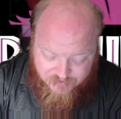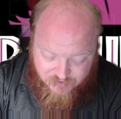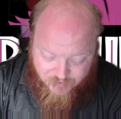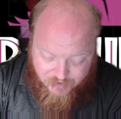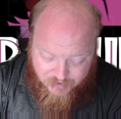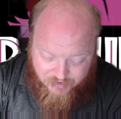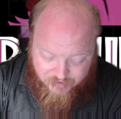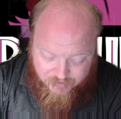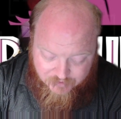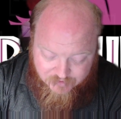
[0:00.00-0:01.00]
you
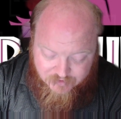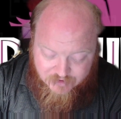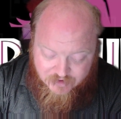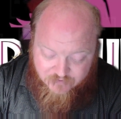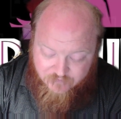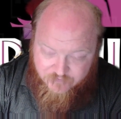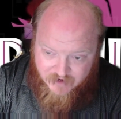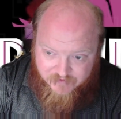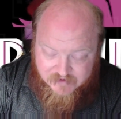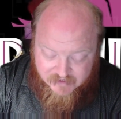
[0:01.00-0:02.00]
are
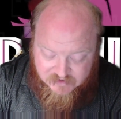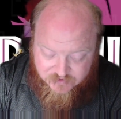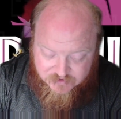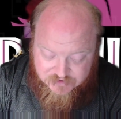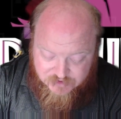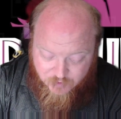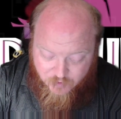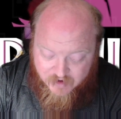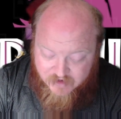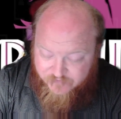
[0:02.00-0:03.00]
very dangerous to
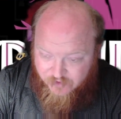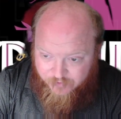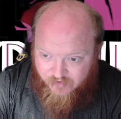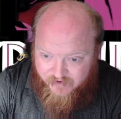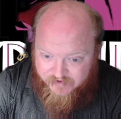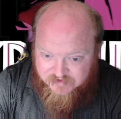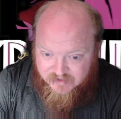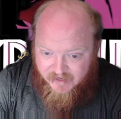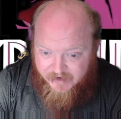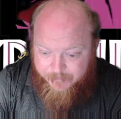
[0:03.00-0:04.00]
quite a few profiles in
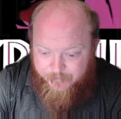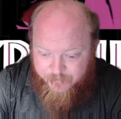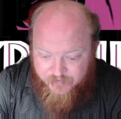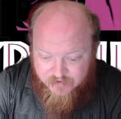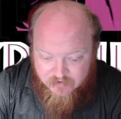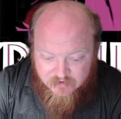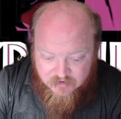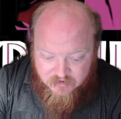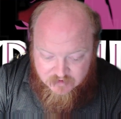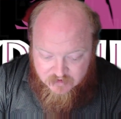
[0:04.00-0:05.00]
the game.
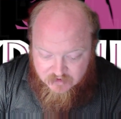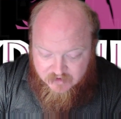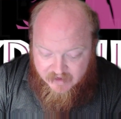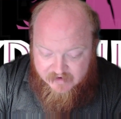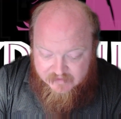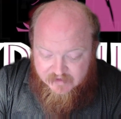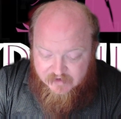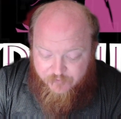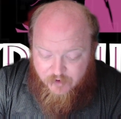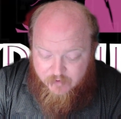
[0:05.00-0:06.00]

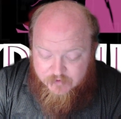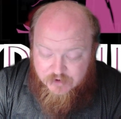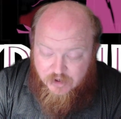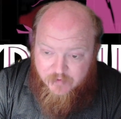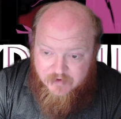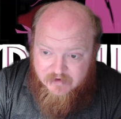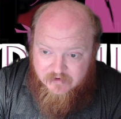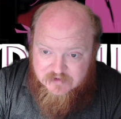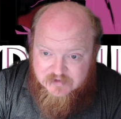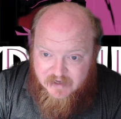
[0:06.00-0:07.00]
Anything from
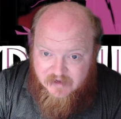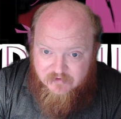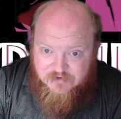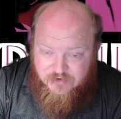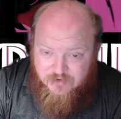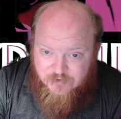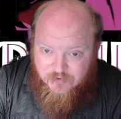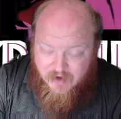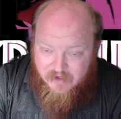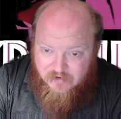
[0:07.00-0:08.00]
Terminators down
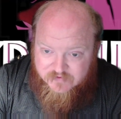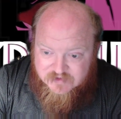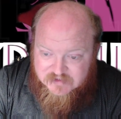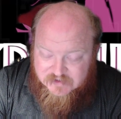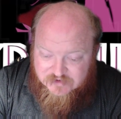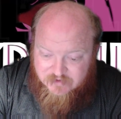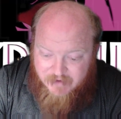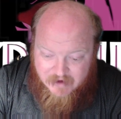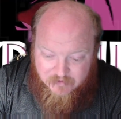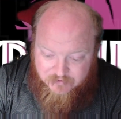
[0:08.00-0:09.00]
to Elves and Sisters of
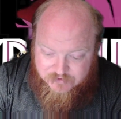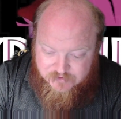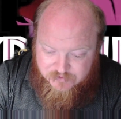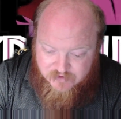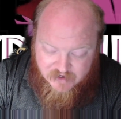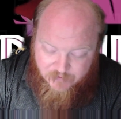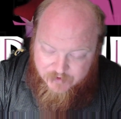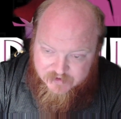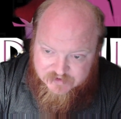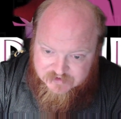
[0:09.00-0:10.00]
Battle do not
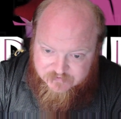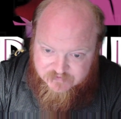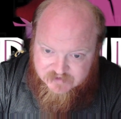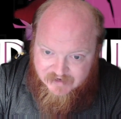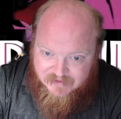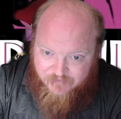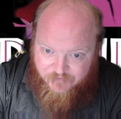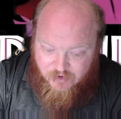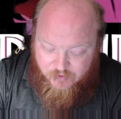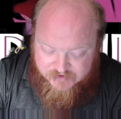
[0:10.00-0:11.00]
want to just take that
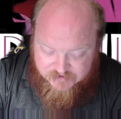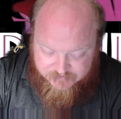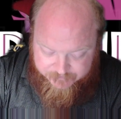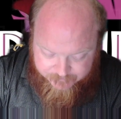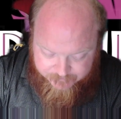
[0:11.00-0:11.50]
for no reason.